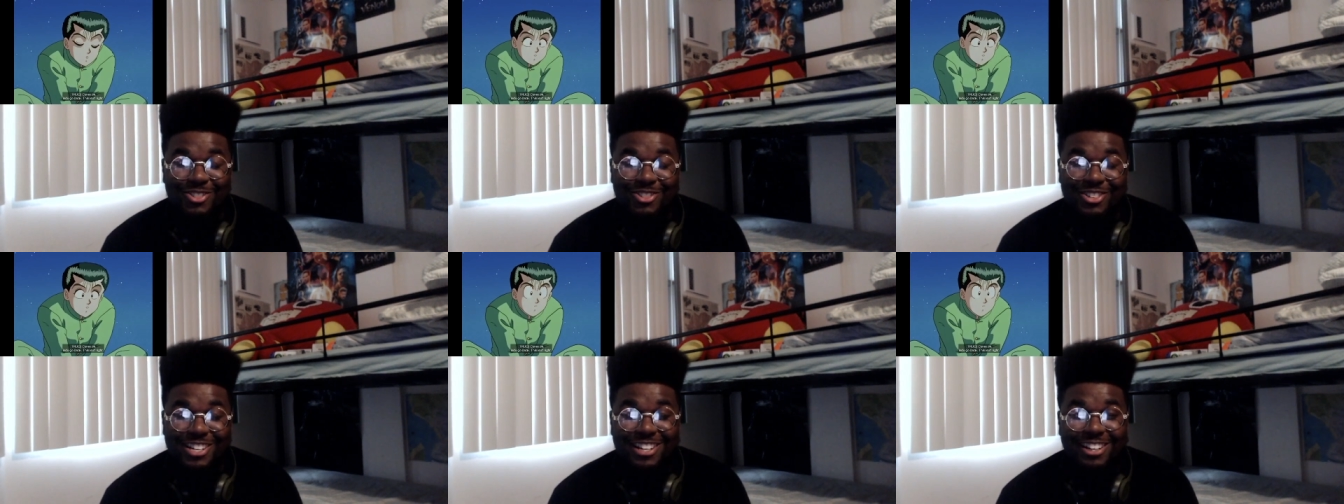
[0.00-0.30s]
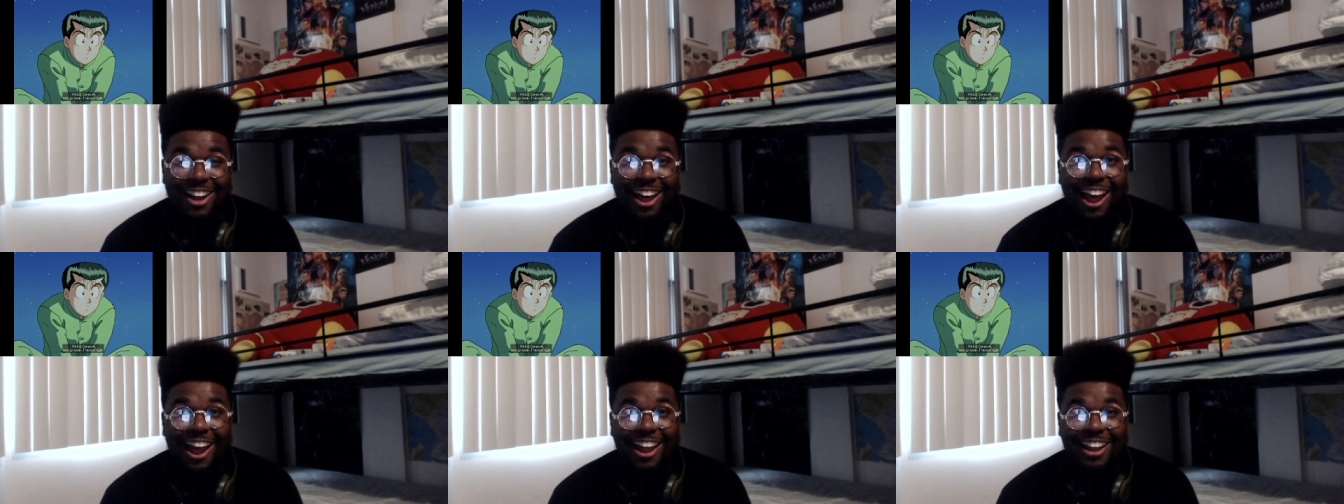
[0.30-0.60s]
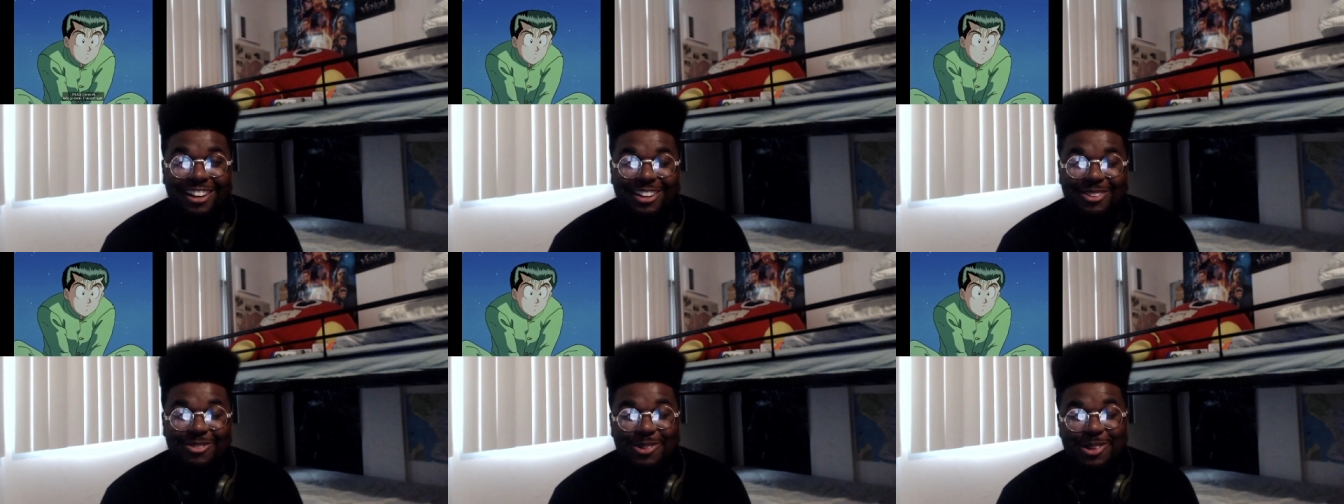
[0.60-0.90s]
She
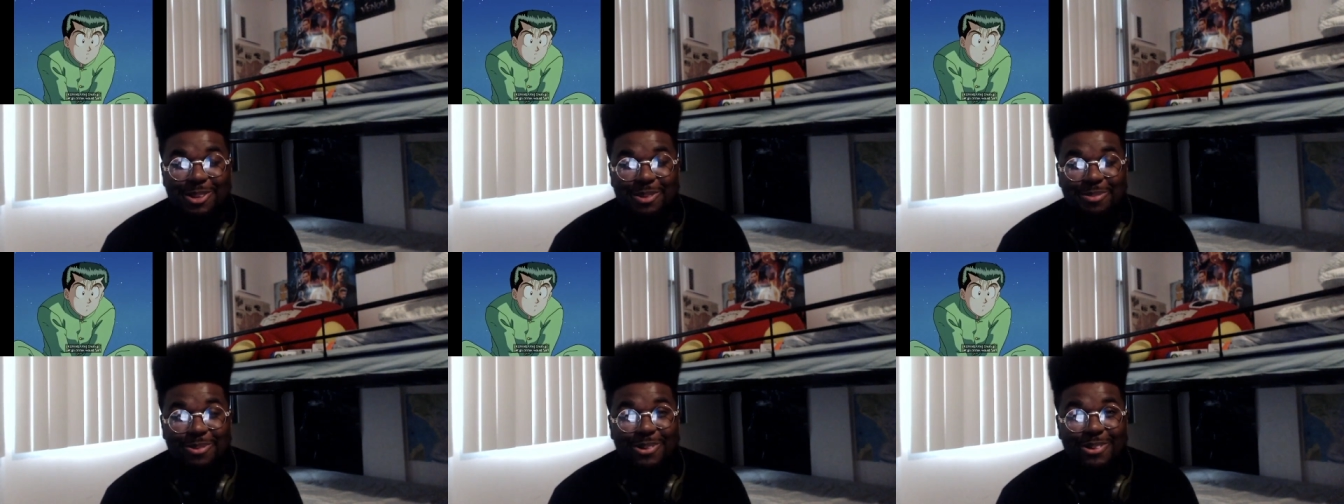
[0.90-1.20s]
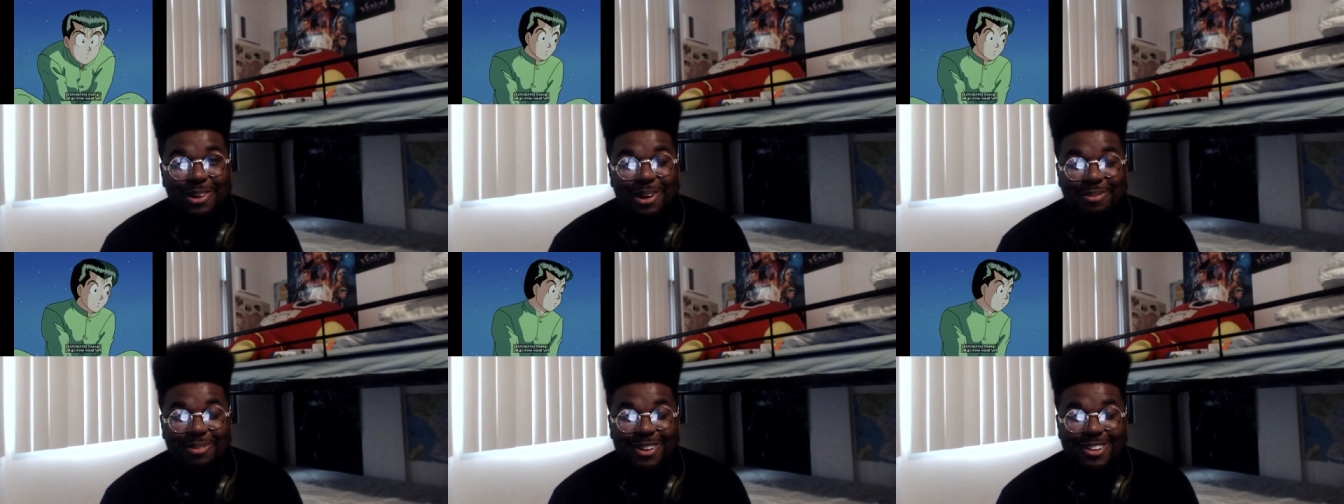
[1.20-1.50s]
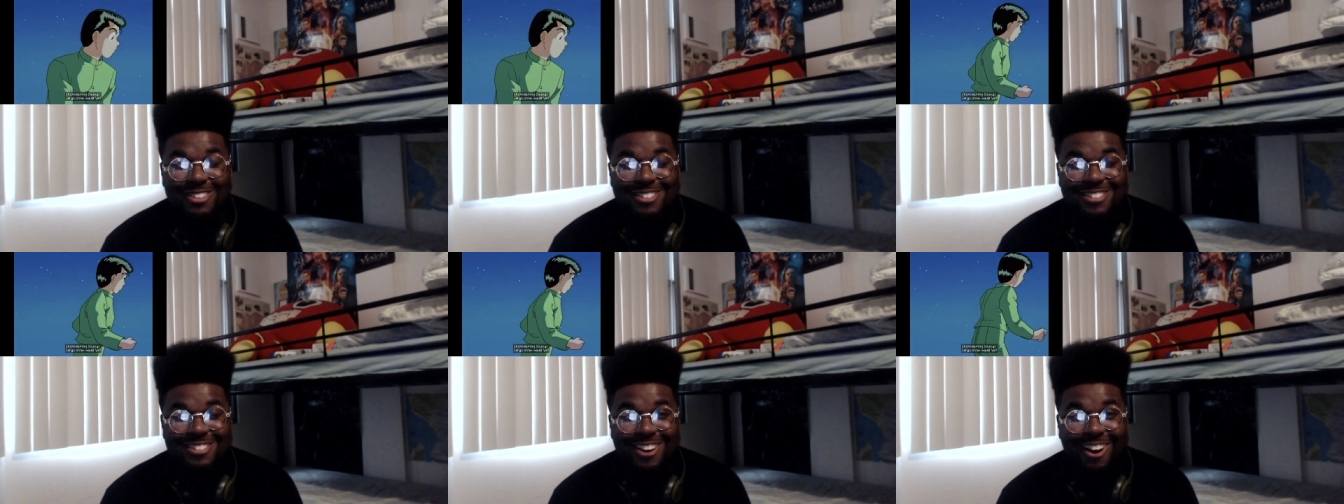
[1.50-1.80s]
liked it when you pulled up her
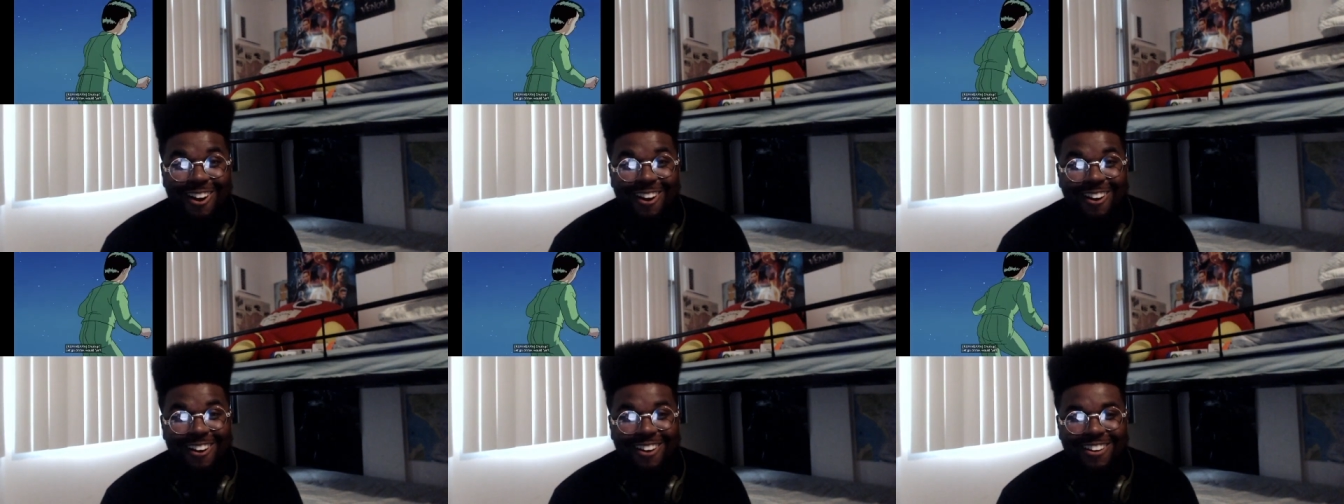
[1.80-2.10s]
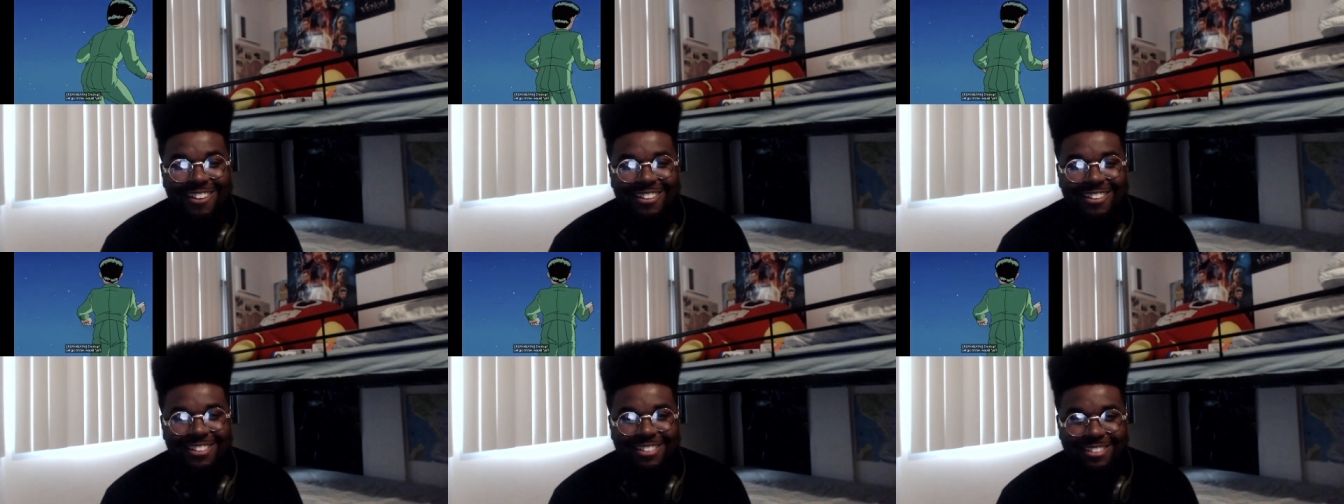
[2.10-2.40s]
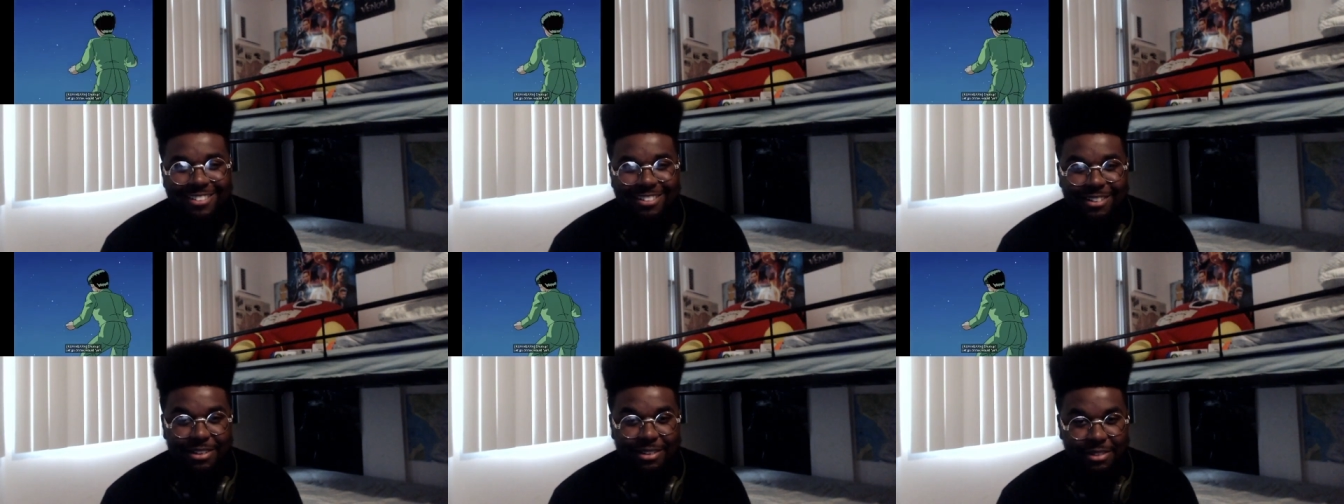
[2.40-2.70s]
scarf. Tell me,
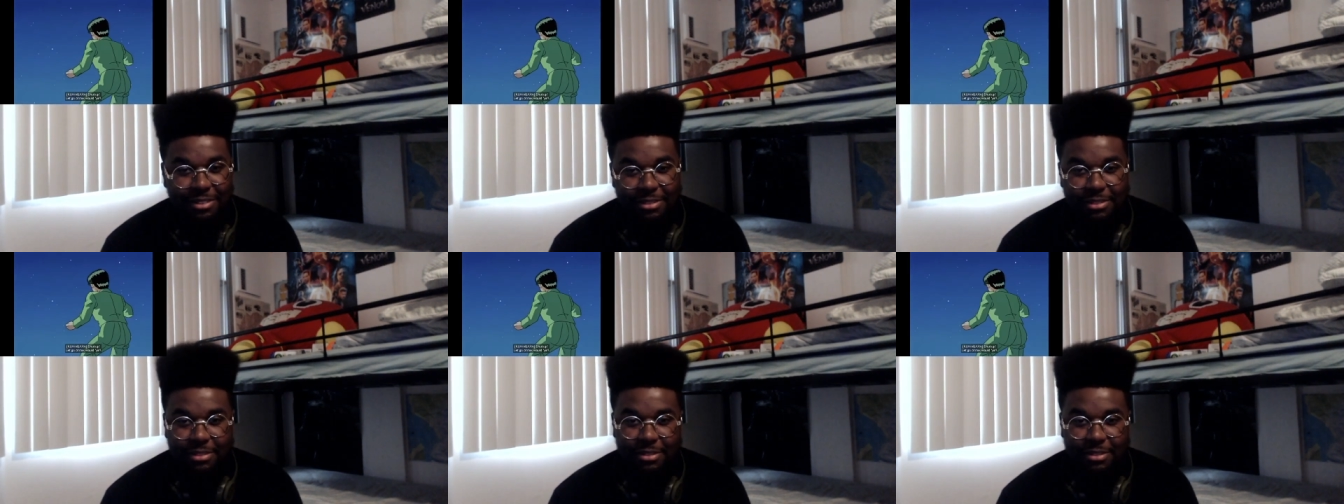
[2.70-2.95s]
won't you?